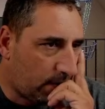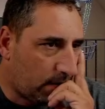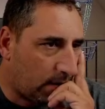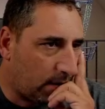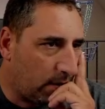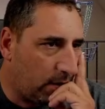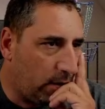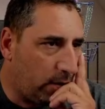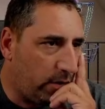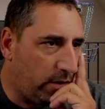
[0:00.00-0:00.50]

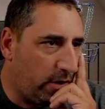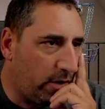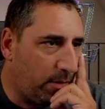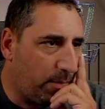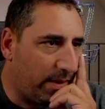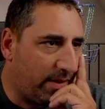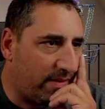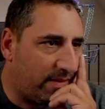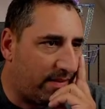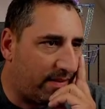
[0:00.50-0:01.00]
YouTube
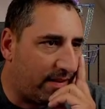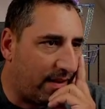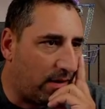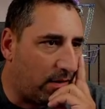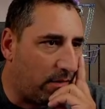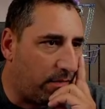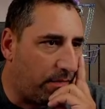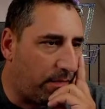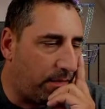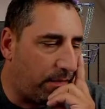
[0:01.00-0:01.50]

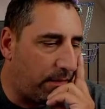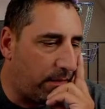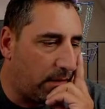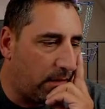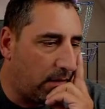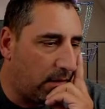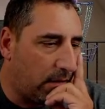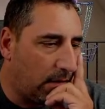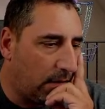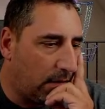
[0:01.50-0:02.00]
itself
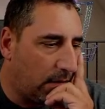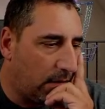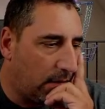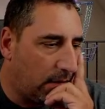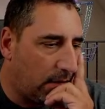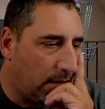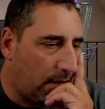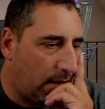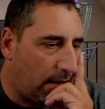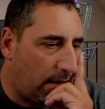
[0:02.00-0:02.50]

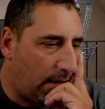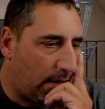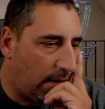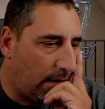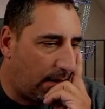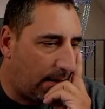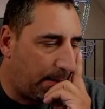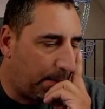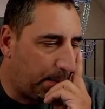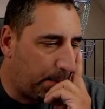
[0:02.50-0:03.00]

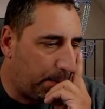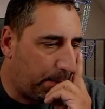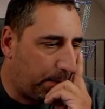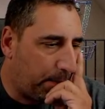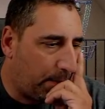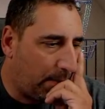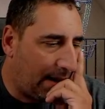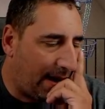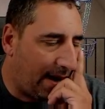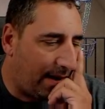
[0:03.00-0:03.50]

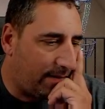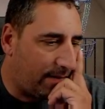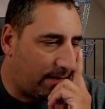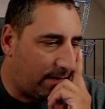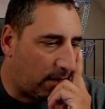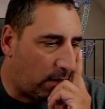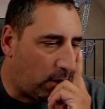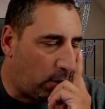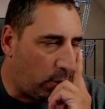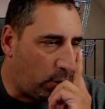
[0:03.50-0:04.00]
has
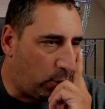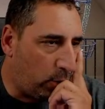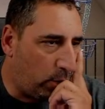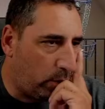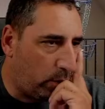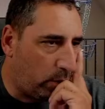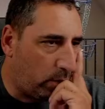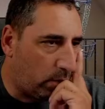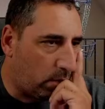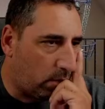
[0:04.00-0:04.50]
its
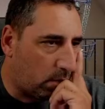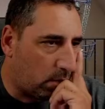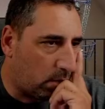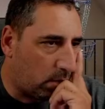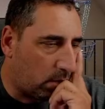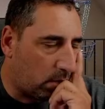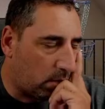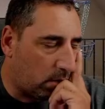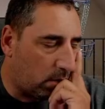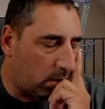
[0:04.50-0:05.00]
own
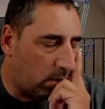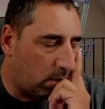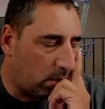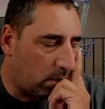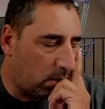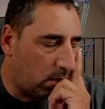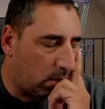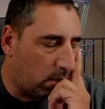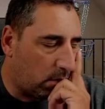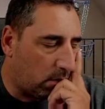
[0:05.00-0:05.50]

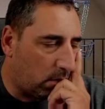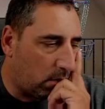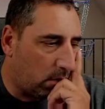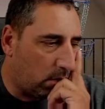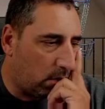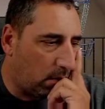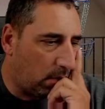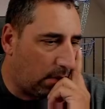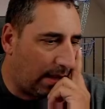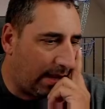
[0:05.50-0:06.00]

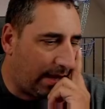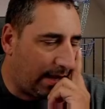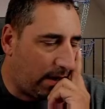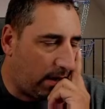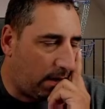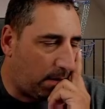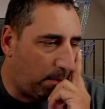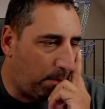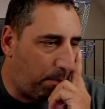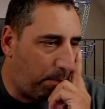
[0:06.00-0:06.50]

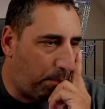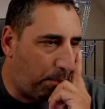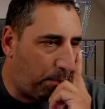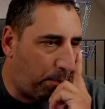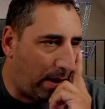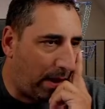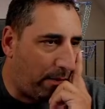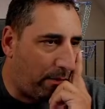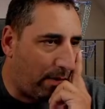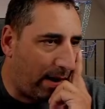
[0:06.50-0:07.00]
like
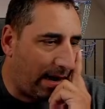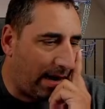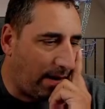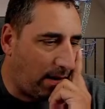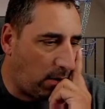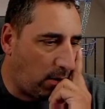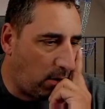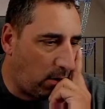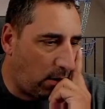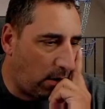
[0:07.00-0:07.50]
bit rate
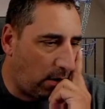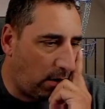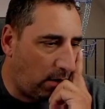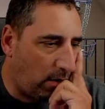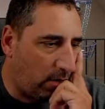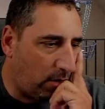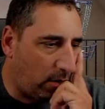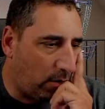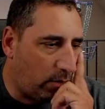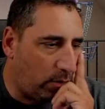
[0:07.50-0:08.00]
you can
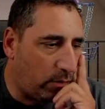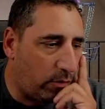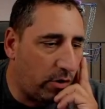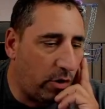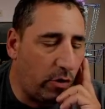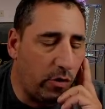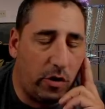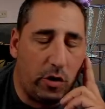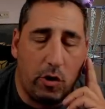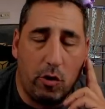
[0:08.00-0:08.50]
use. So
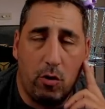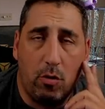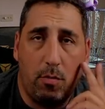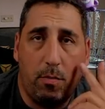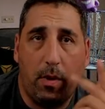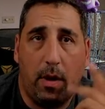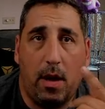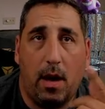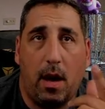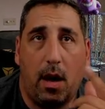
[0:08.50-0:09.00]
YouTube,
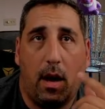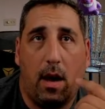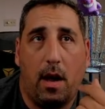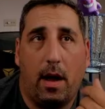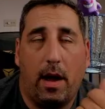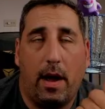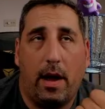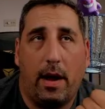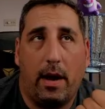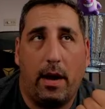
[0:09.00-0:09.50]

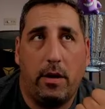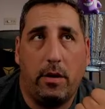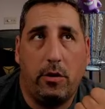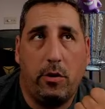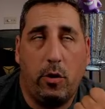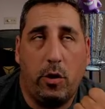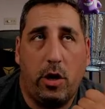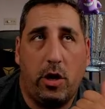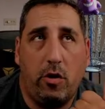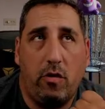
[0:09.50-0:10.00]

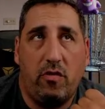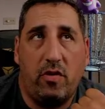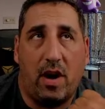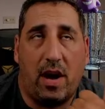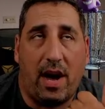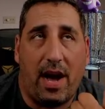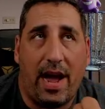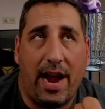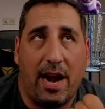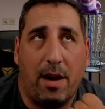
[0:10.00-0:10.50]
you can use a
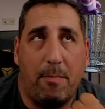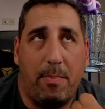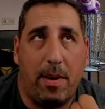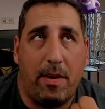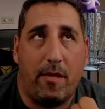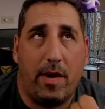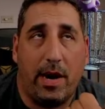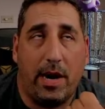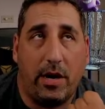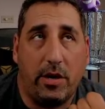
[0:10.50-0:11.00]
higher
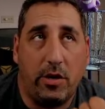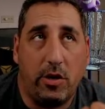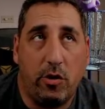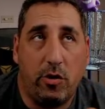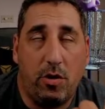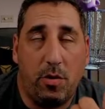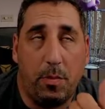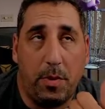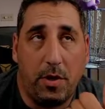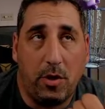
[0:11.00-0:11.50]
bit rate on
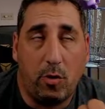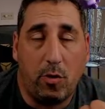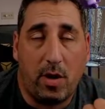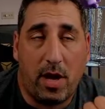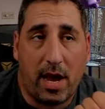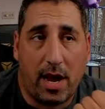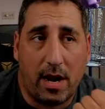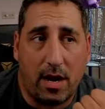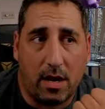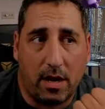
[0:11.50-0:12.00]
YouTube than you
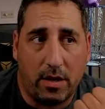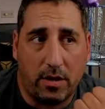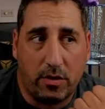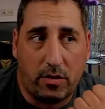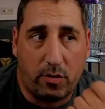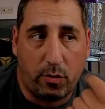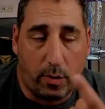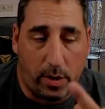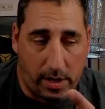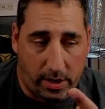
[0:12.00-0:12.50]
can on
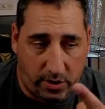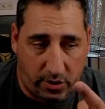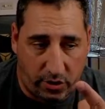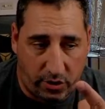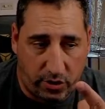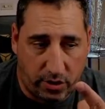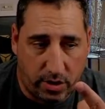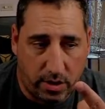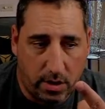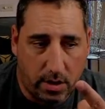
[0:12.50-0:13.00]

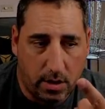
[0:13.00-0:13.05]
Twitch.